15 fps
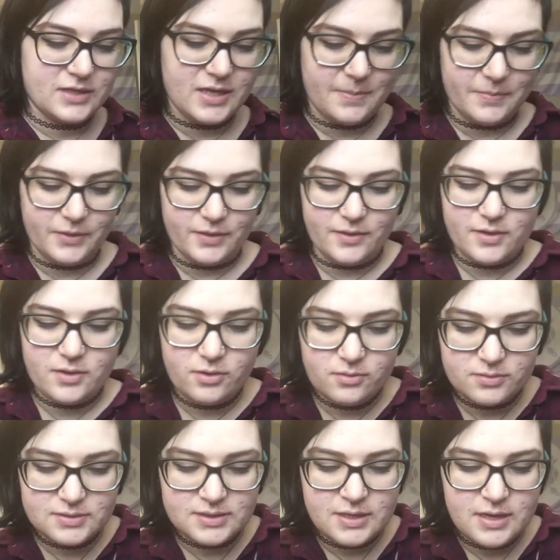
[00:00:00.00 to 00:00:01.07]
a couple of
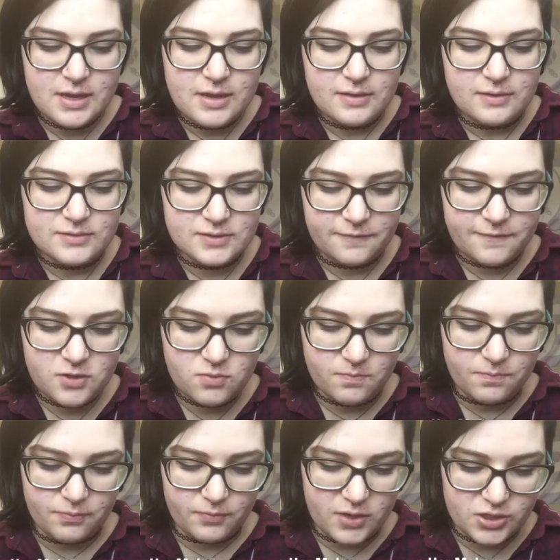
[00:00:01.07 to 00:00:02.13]
those. There's a few
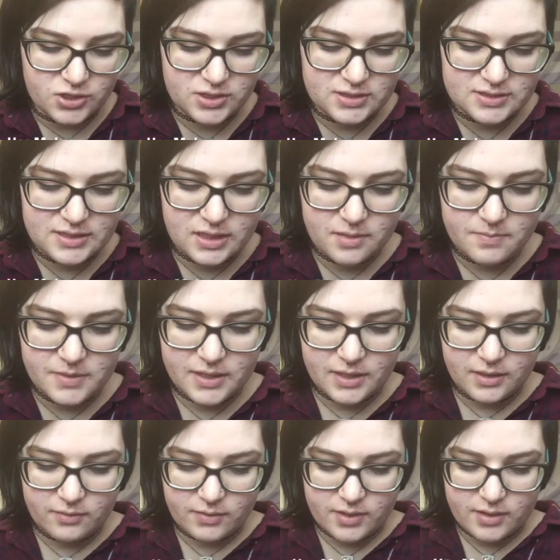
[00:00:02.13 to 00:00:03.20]
brushes that I'm
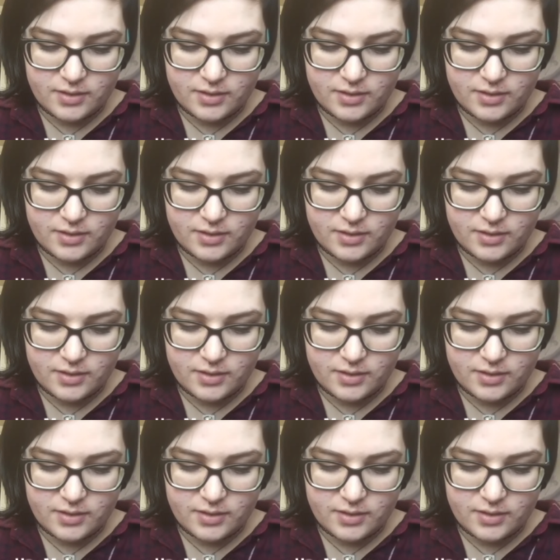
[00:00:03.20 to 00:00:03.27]
getting rid